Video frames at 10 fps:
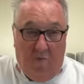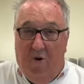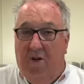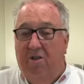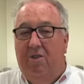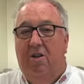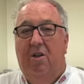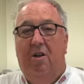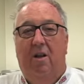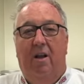was
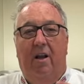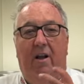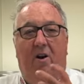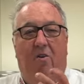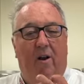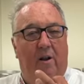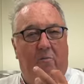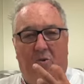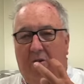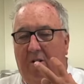
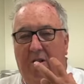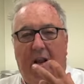incredible.